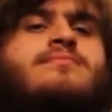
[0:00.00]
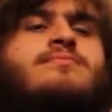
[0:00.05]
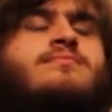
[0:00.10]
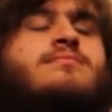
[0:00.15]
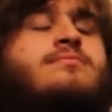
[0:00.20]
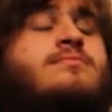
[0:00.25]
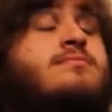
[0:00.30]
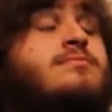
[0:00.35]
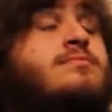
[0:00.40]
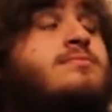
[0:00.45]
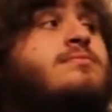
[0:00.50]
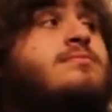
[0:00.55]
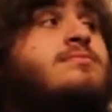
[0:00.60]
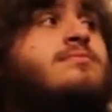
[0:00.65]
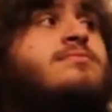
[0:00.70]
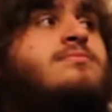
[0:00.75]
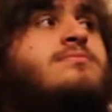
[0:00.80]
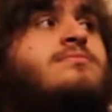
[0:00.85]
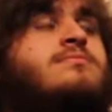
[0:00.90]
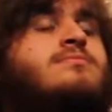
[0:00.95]

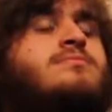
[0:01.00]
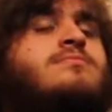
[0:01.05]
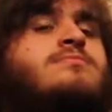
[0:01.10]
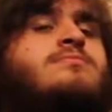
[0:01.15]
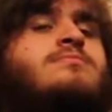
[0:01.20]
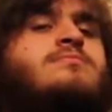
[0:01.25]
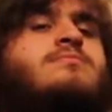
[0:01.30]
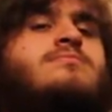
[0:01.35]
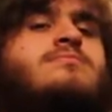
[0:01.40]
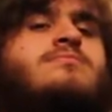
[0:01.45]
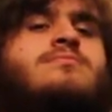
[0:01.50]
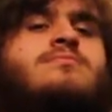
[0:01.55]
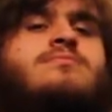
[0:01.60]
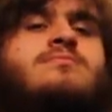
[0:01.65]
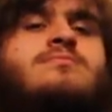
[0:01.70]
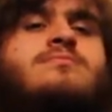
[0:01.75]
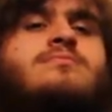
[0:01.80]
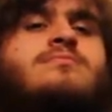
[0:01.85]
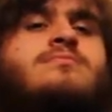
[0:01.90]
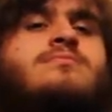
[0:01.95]

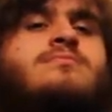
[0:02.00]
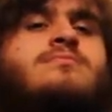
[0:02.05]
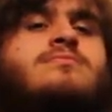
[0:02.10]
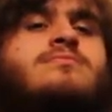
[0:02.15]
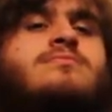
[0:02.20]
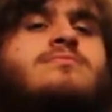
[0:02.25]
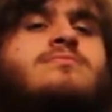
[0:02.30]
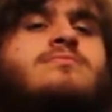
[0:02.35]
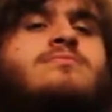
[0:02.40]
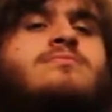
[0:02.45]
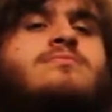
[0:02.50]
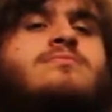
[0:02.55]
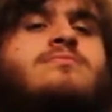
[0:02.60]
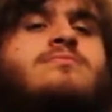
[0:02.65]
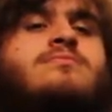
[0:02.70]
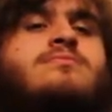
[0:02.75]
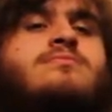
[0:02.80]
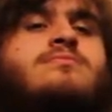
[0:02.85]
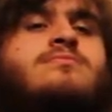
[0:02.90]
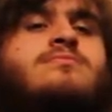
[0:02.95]

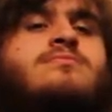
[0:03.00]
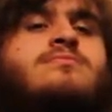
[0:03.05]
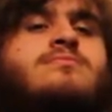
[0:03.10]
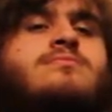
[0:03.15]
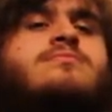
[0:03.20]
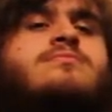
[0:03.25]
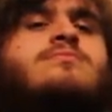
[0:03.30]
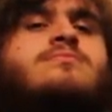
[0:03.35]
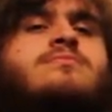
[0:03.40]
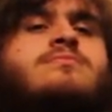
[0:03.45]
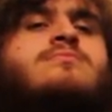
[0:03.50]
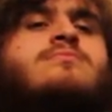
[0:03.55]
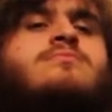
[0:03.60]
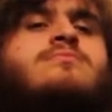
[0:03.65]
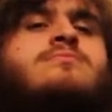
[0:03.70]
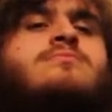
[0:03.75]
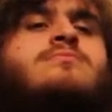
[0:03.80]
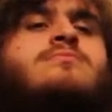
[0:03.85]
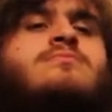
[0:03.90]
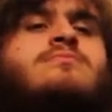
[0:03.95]

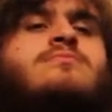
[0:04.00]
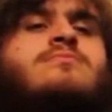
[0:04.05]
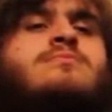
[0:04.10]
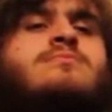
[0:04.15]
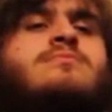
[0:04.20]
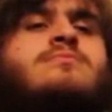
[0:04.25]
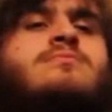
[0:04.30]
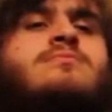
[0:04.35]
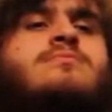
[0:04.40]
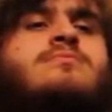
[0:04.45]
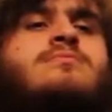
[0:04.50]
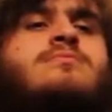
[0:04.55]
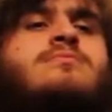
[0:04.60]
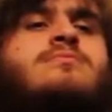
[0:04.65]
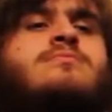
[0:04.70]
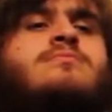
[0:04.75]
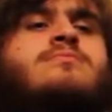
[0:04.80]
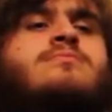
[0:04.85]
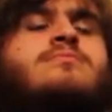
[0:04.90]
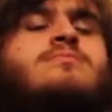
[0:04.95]

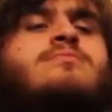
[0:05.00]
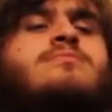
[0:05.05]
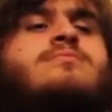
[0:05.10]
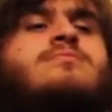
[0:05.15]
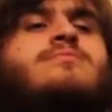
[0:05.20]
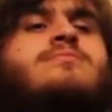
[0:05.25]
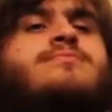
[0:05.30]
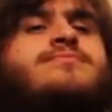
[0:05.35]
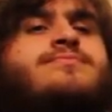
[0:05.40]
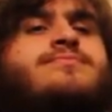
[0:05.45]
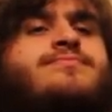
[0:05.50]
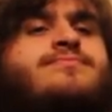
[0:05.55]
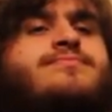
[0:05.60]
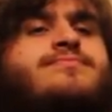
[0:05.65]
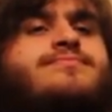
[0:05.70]
This person isn't speaking.